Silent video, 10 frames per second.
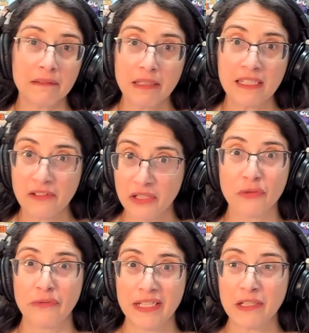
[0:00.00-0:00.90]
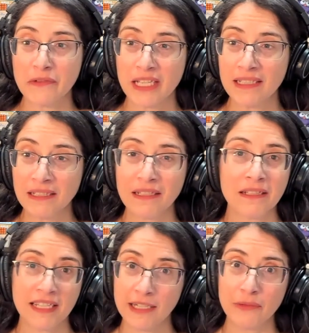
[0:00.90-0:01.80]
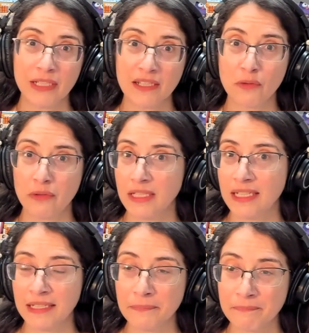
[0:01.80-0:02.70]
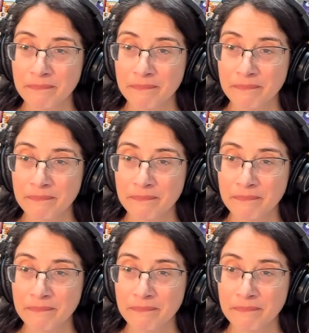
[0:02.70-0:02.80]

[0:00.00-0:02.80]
There's good reasons for that. SQL is cool again.